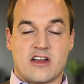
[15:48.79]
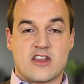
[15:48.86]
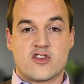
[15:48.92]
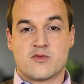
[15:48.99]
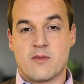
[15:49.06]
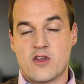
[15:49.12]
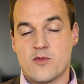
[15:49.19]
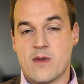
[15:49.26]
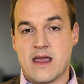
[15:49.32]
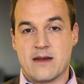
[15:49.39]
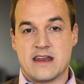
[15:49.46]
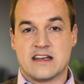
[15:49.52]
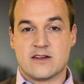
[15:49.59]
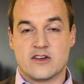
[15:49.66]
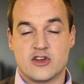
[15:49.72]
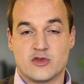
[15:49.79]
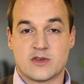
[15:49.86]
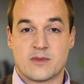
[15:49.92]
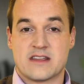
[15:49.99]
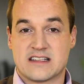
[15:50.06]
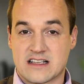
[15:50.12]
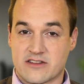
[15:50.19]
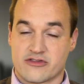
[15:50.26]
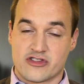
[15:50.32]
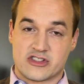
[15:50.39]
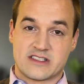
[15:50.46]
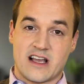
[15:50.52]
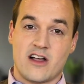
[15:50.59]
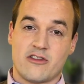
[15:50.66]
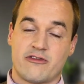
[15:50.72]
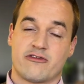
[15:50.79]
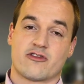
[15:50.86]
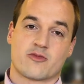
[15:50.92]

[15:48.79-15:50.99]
you may need to do some of these things for yourself,